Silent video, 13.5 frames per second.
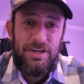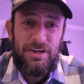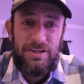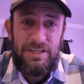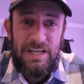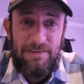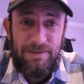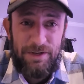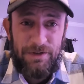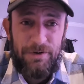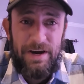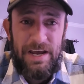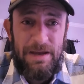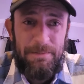doesn't give a
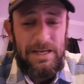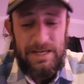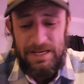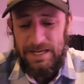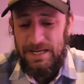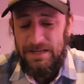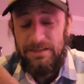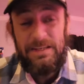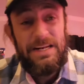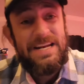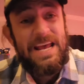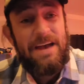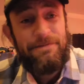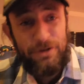crap. He
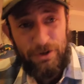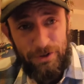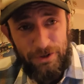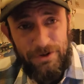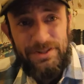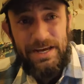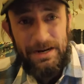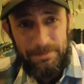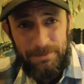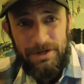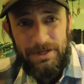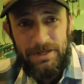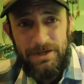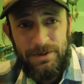didn't have to earn that money,